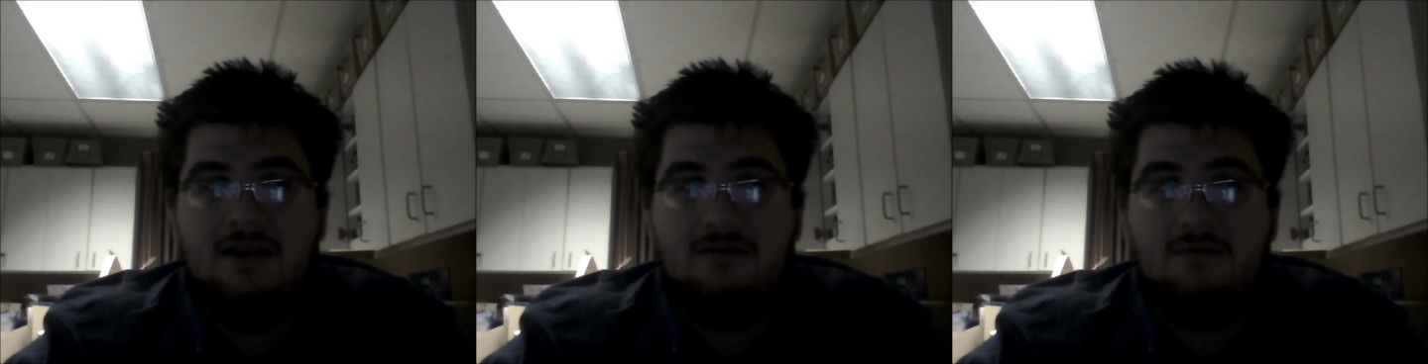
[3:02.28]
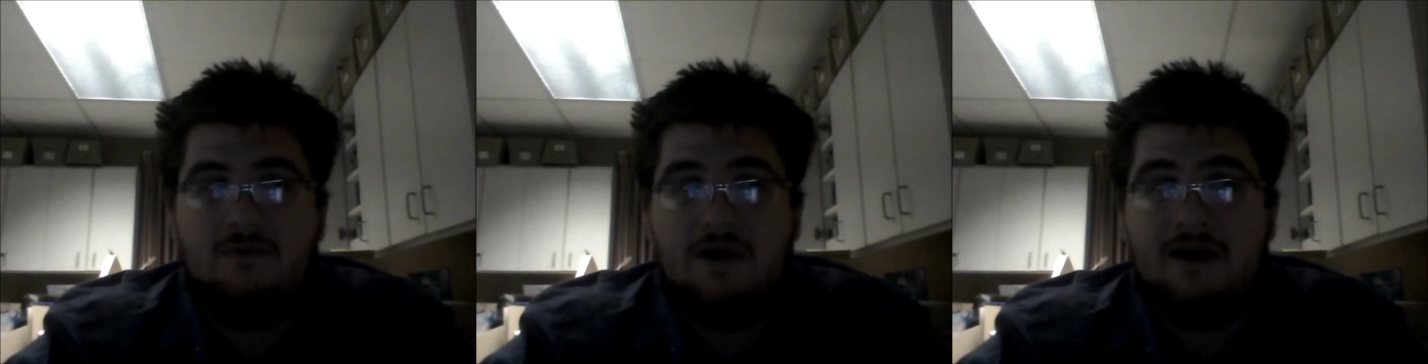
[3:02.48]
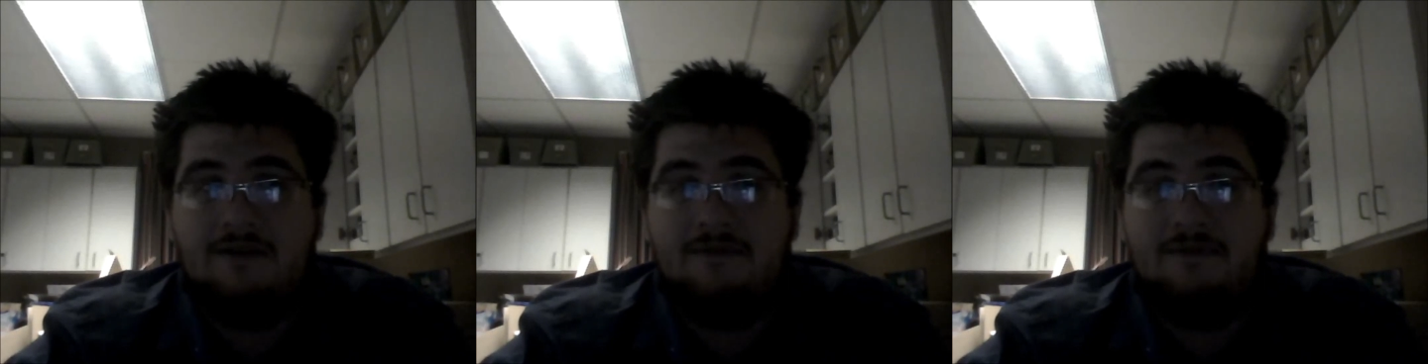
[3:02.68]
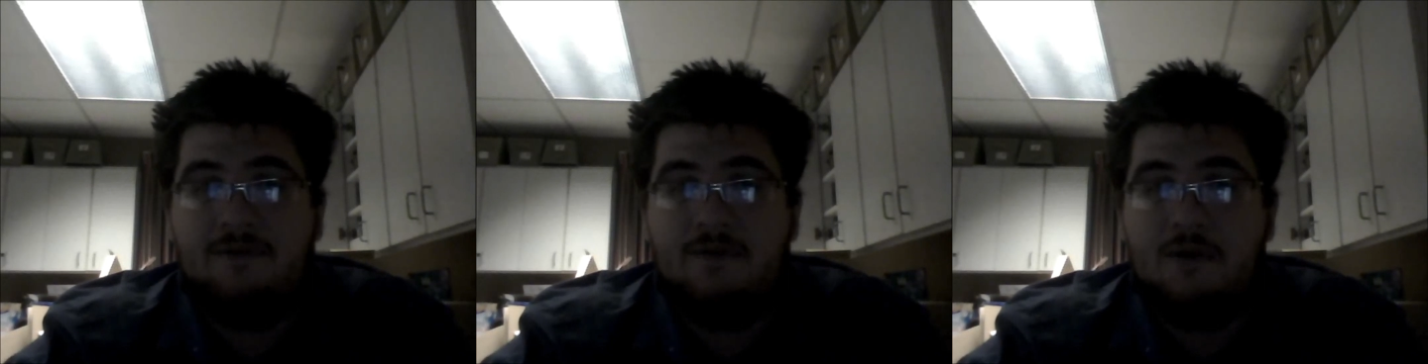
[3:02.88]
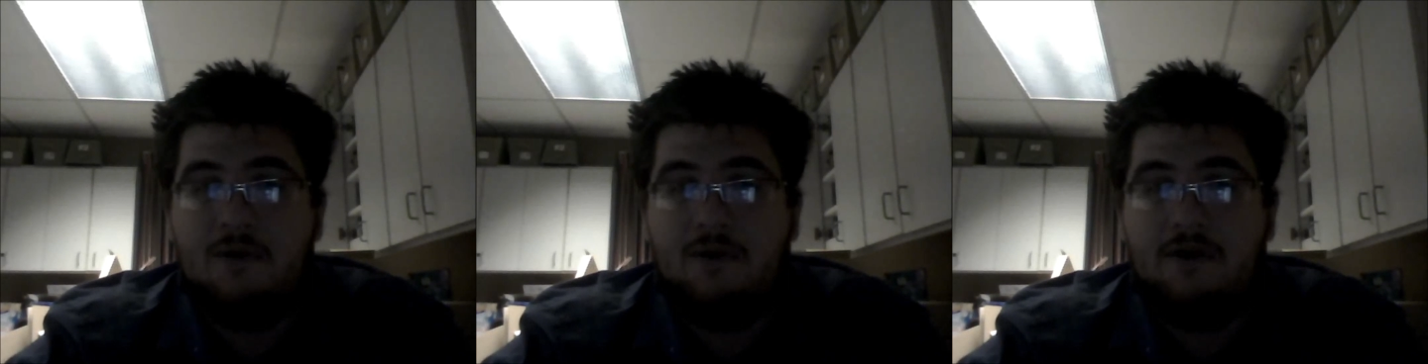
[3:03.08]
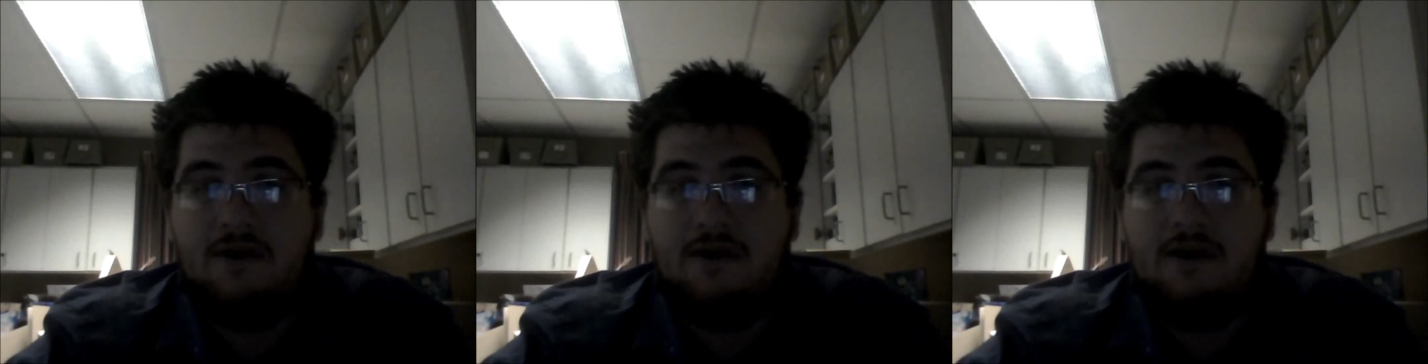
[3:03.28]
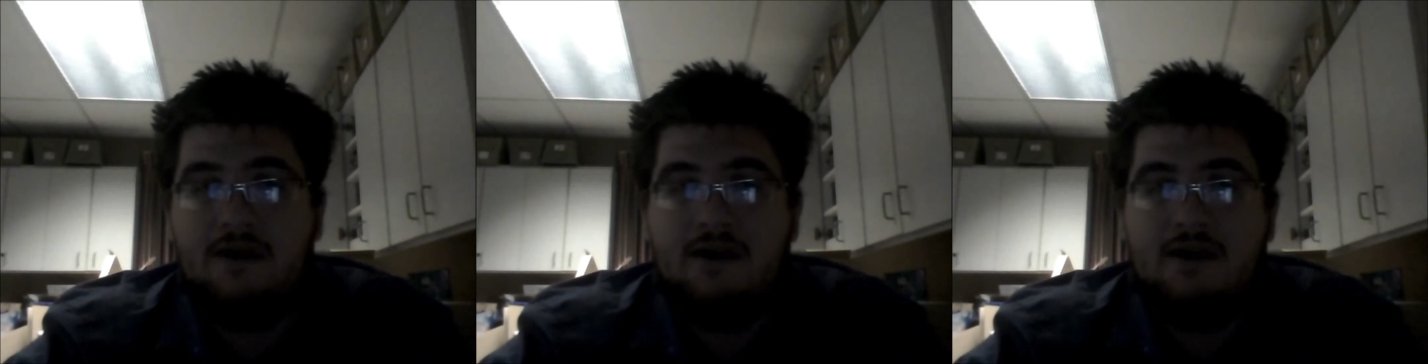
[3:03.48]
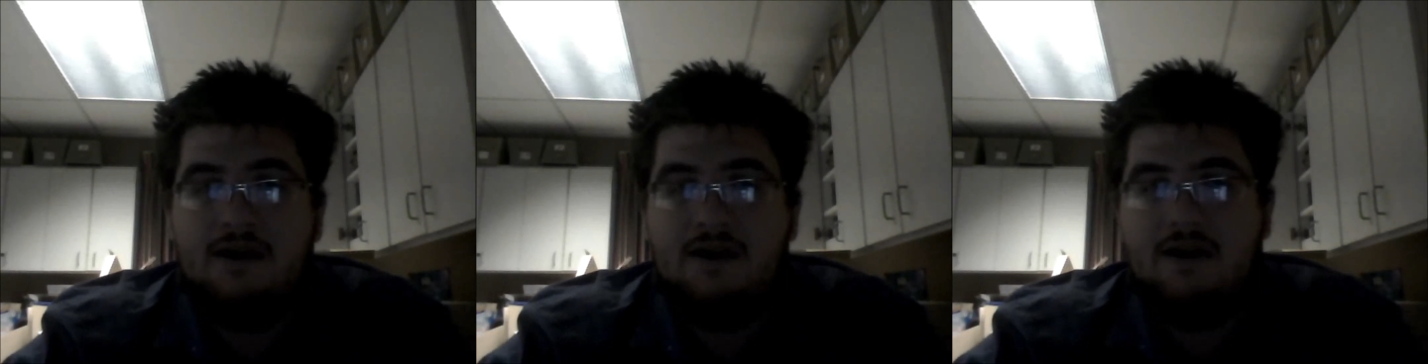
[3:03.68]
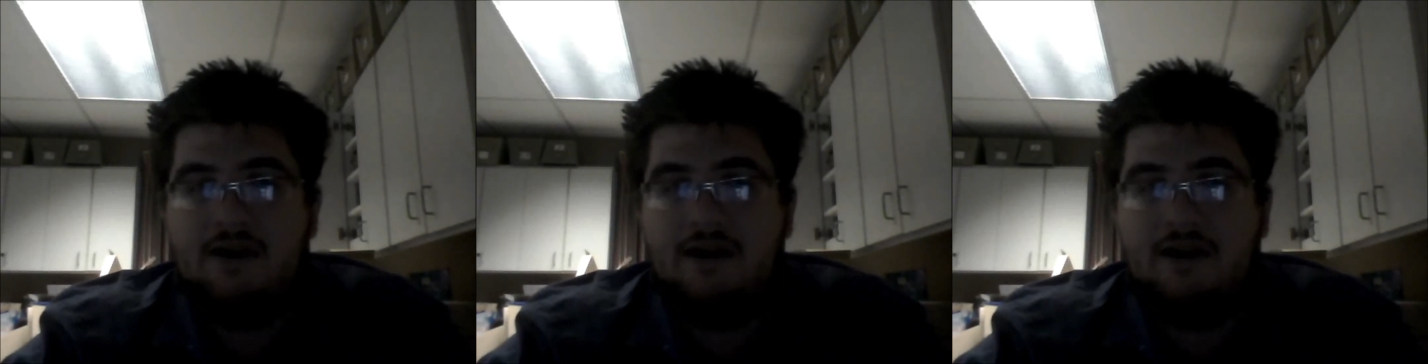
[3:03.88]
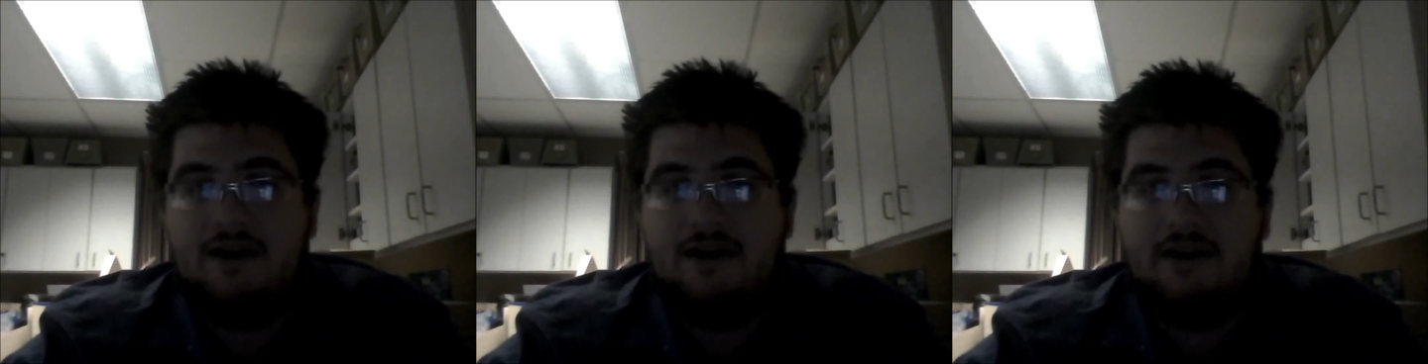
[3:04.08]
Round four,
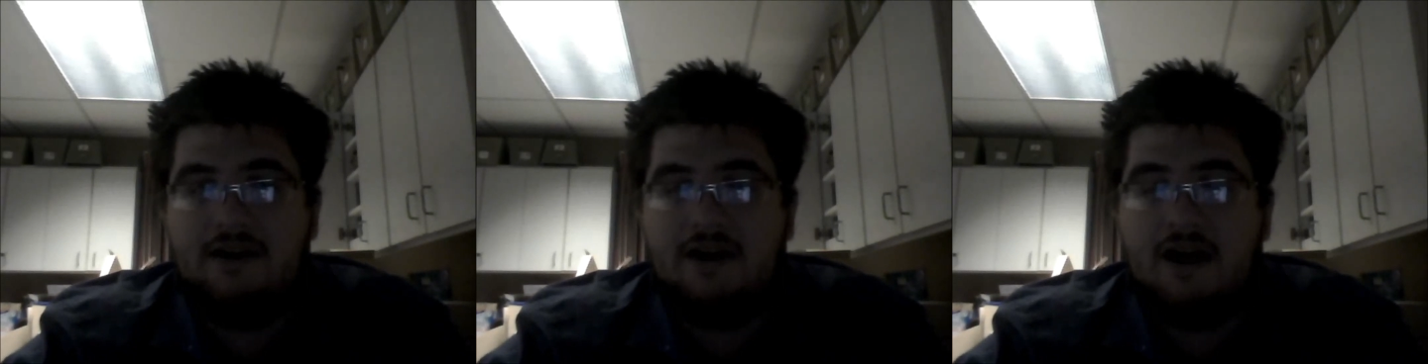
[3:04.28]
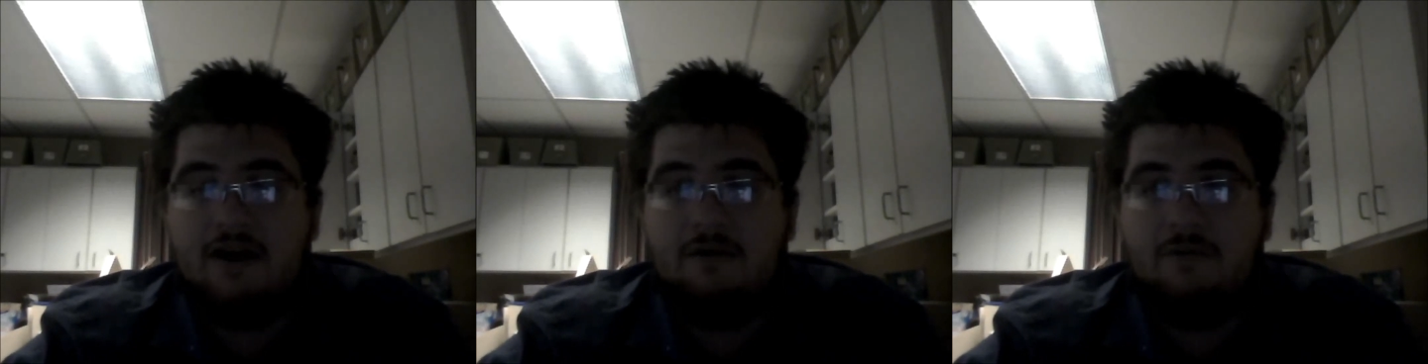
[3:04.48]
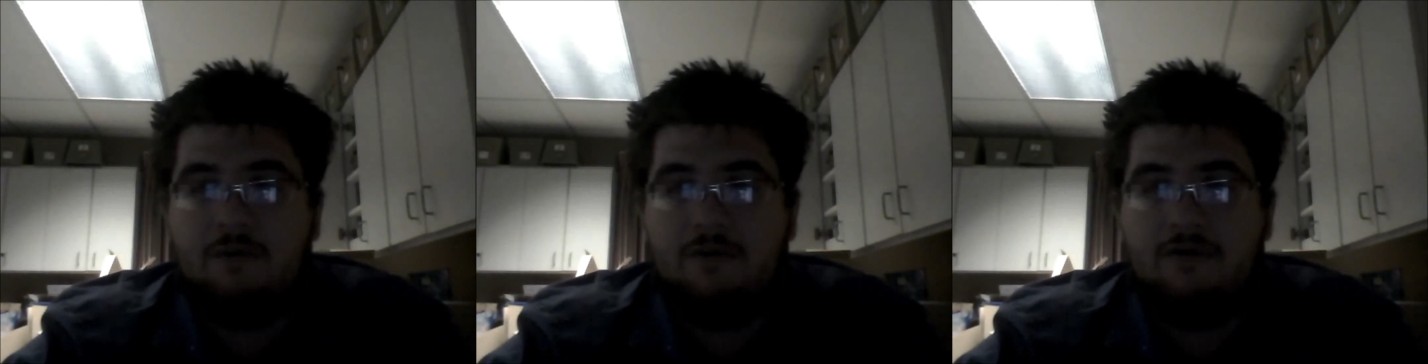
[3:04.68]
got